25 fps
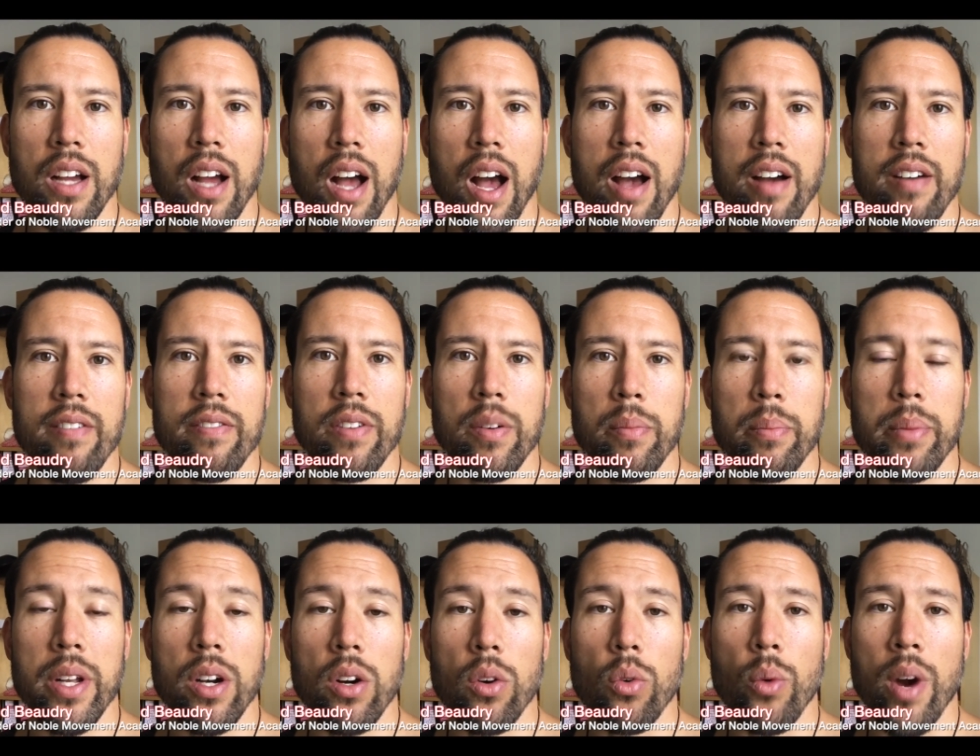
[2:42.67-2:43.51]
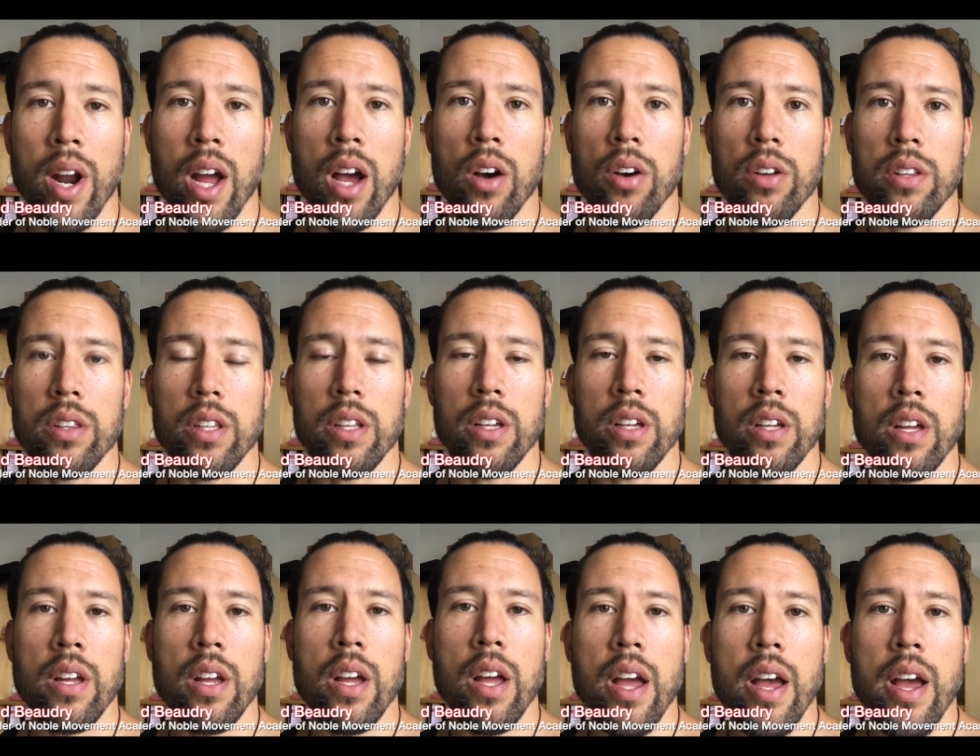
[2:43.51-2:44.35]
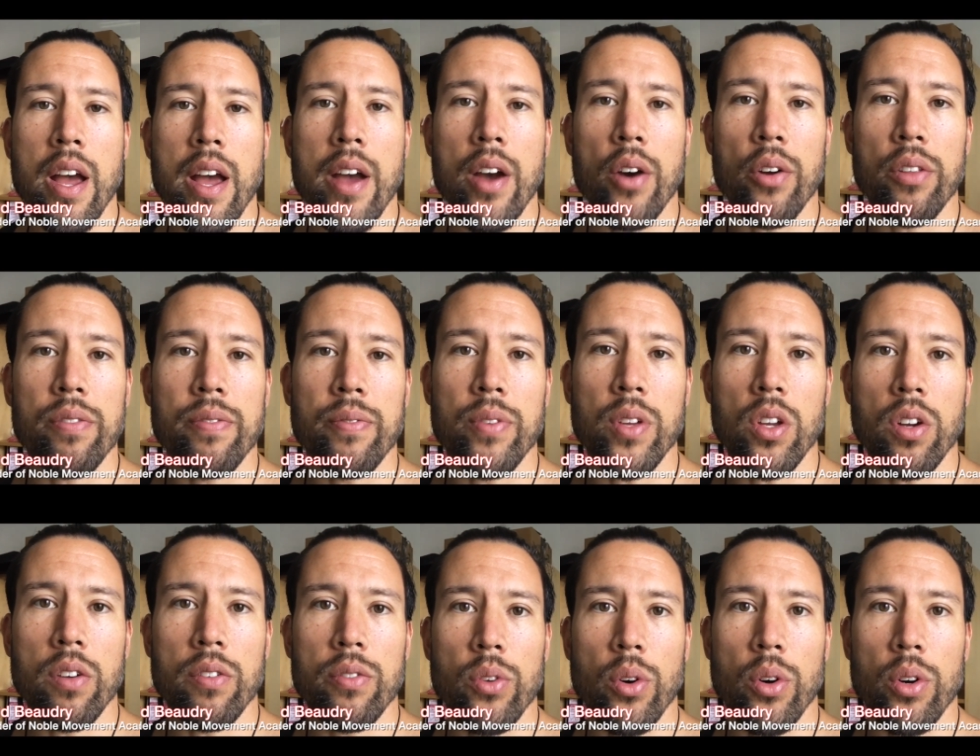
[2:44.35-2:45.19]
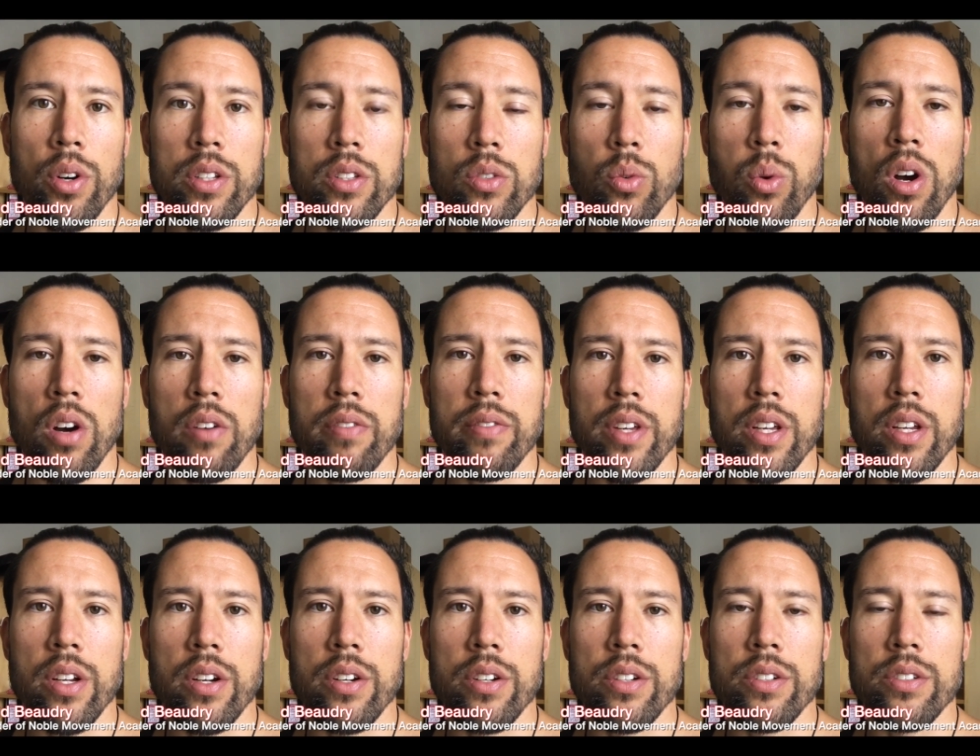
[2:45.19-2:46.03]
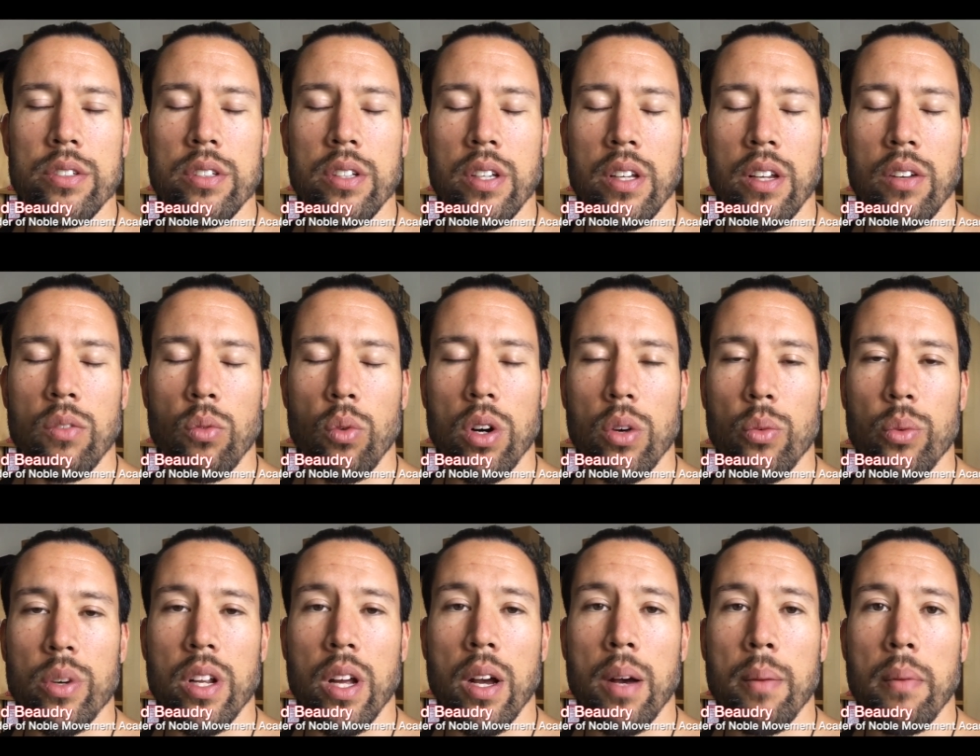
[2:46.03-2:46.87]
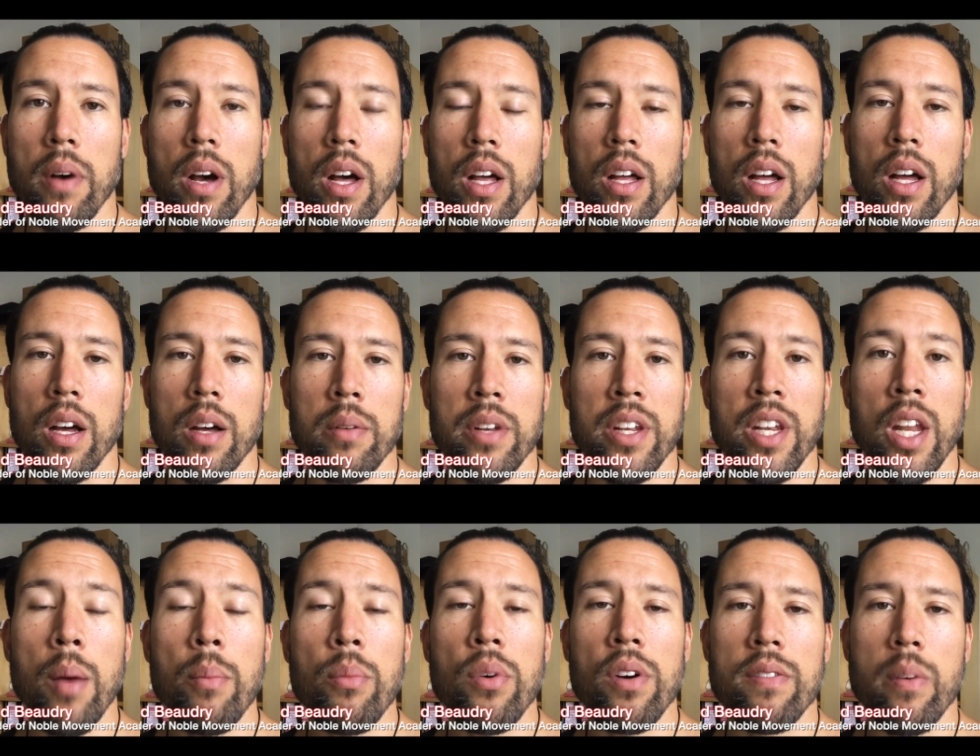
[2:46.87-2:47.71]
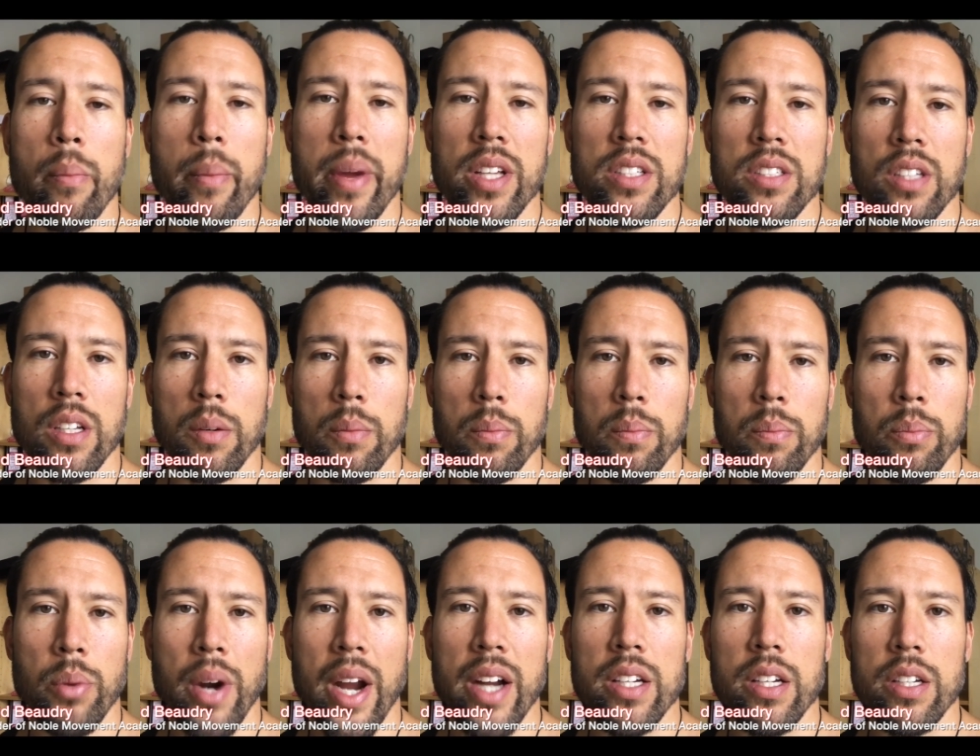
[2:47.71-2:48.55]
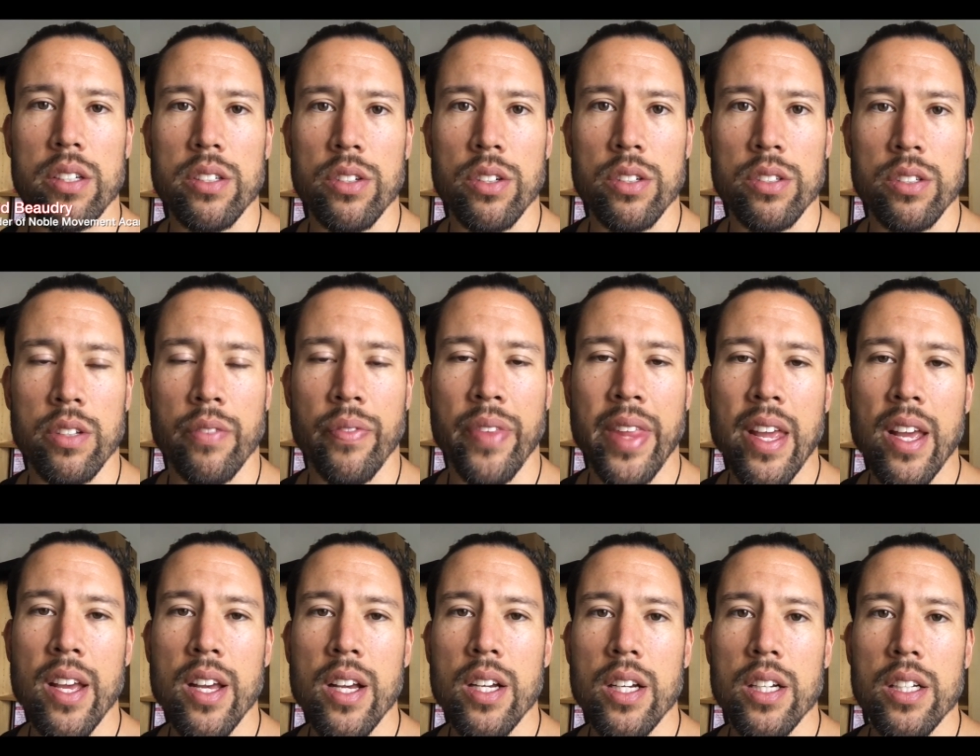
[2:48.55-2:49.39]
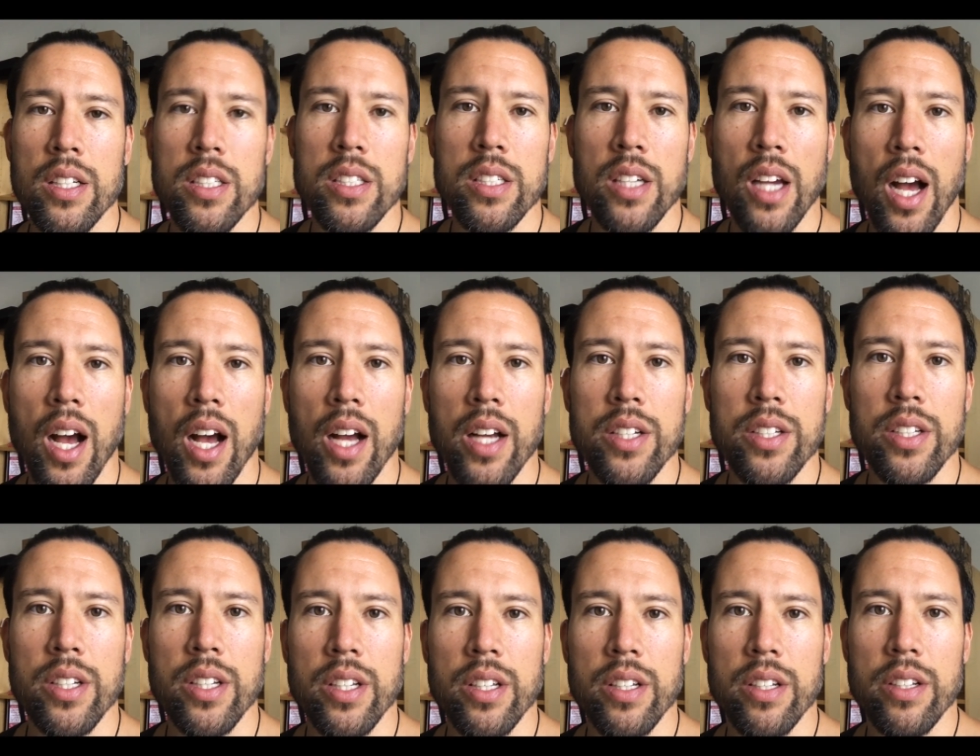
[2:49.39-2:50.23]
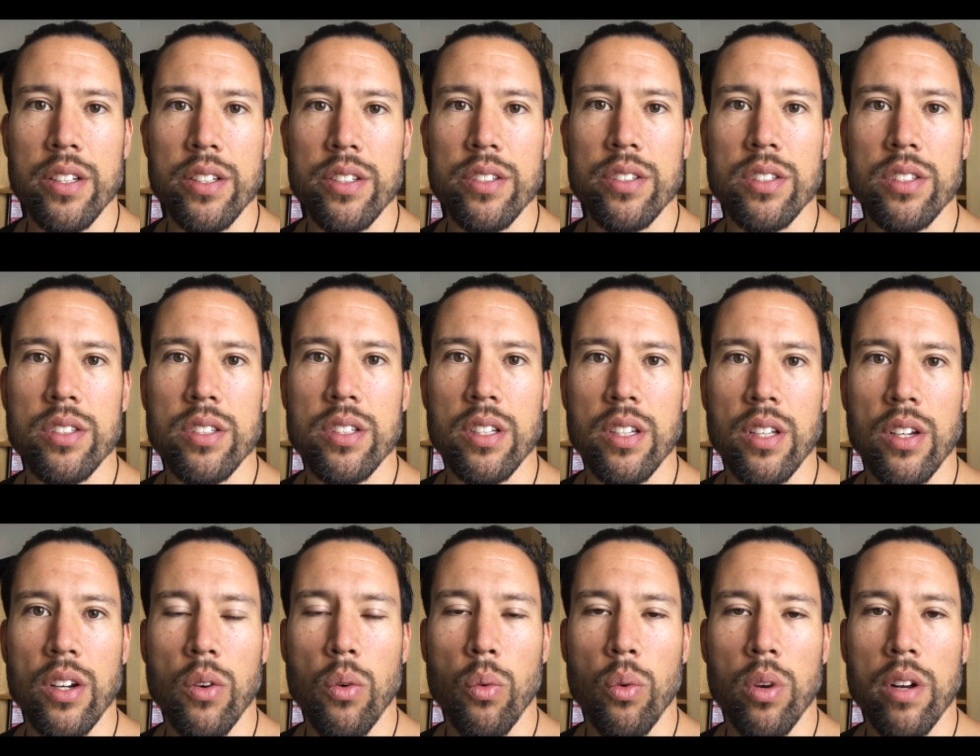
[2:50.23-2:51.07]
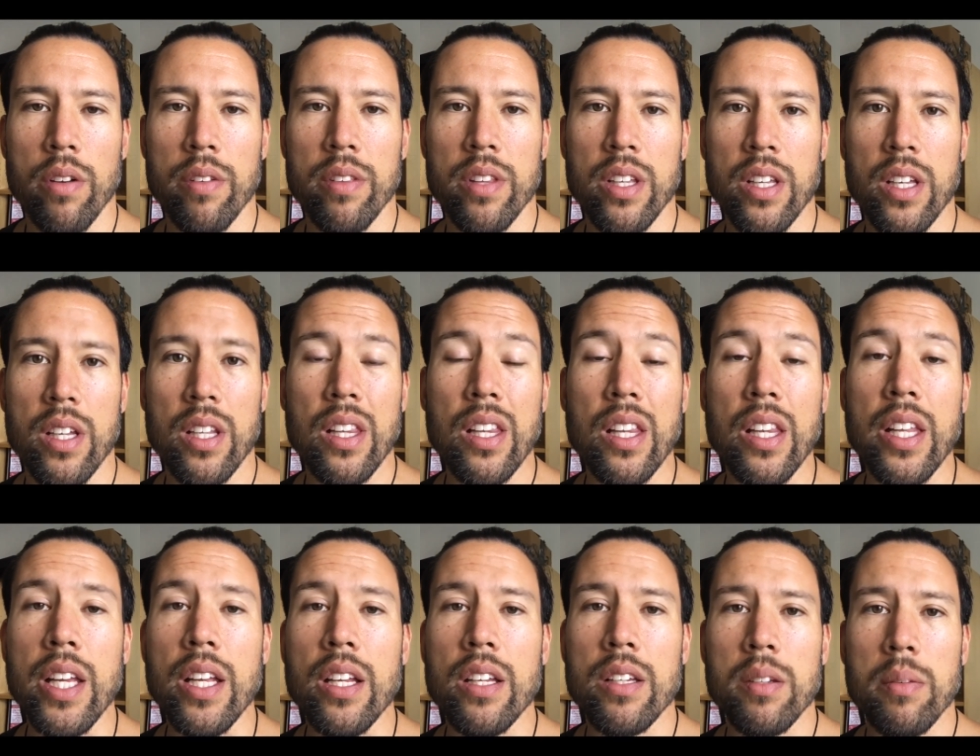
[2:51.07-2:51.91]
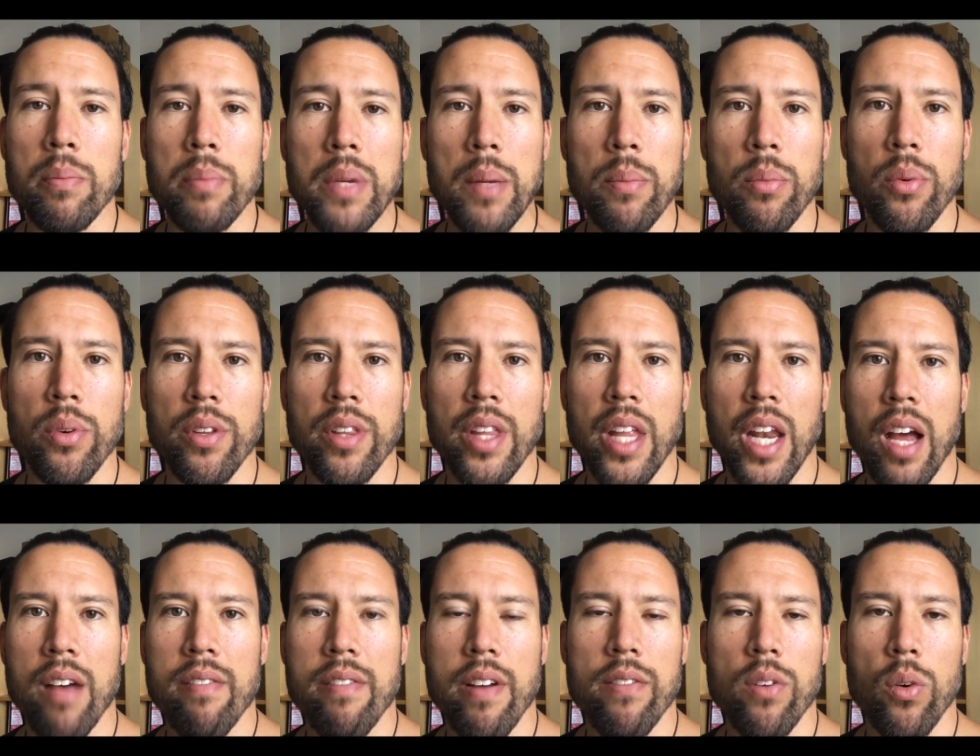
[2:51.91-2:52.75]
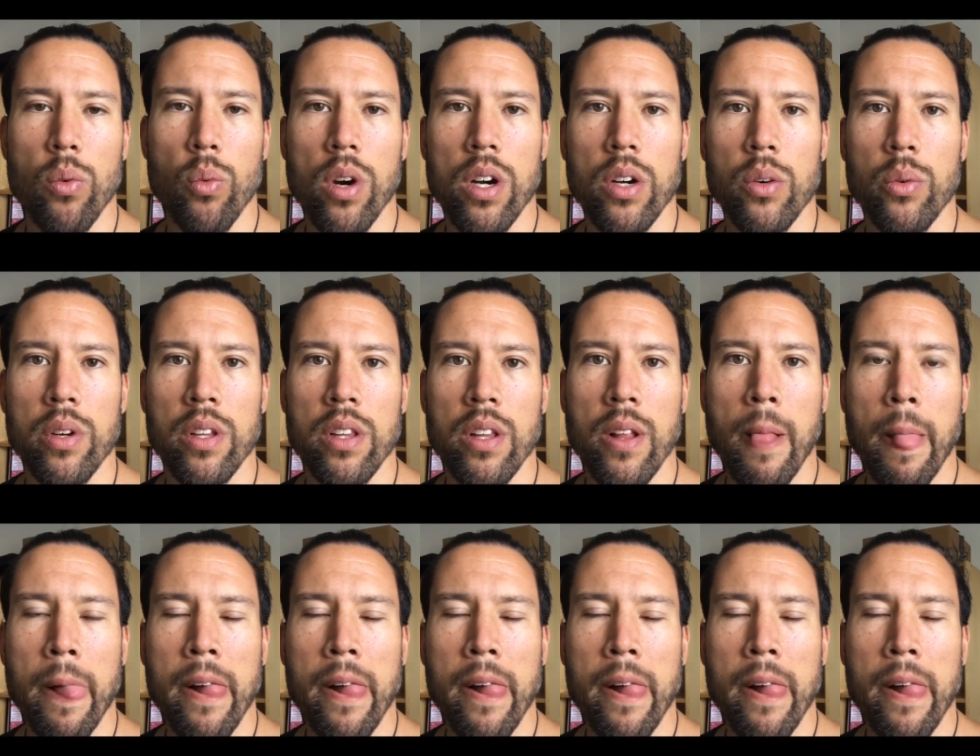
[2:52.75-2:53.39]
I've been around the health field for twelve years and worked with a, a number of amazing practitioners, and Josh is, you know, one of the elite people that I've ever worked with.